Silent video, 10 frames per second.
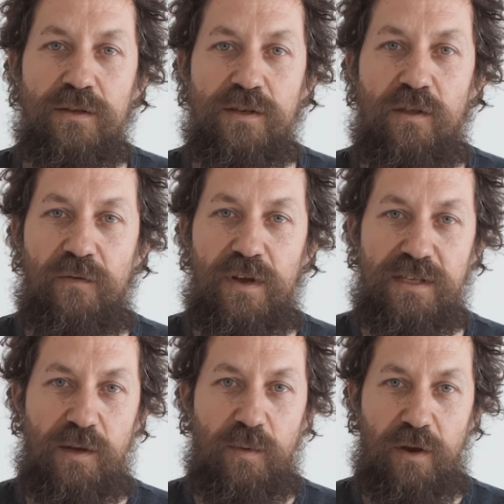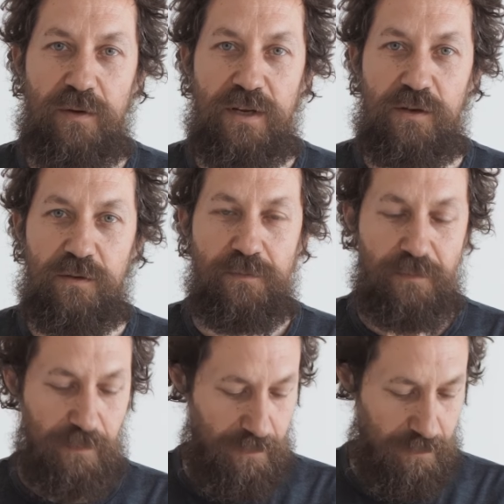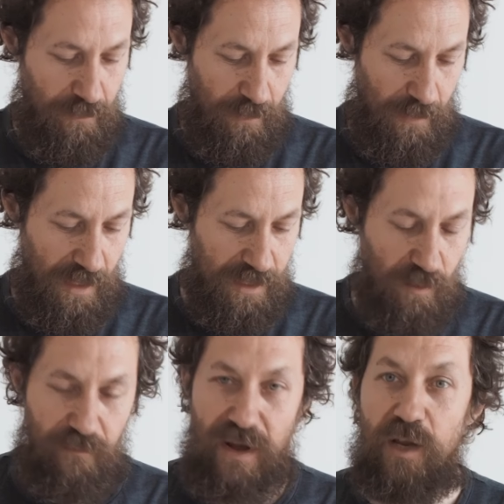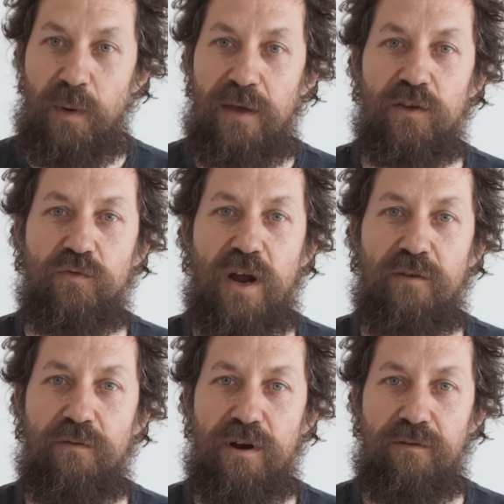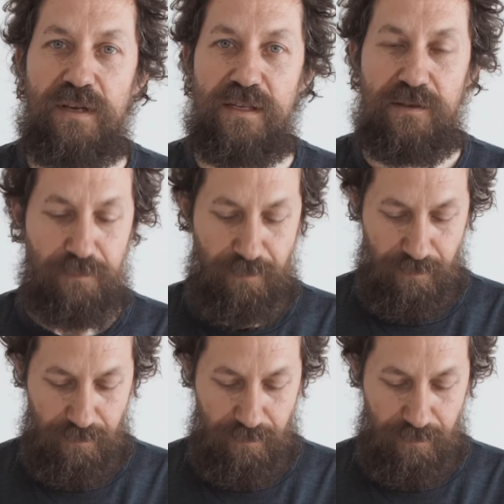So the first thing we're going to do is to evaluate the dry fragrance.